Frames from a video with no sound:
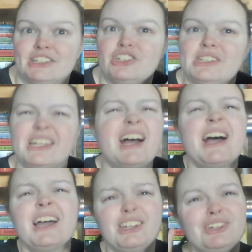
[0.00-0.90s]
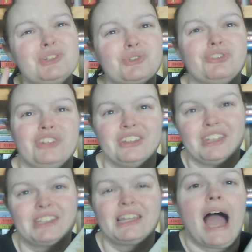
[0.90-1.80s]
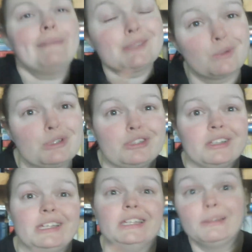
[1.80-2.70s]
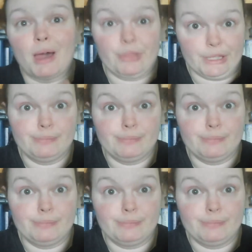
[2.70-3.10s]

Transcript: just neutral feelings. I'm Switzerland about this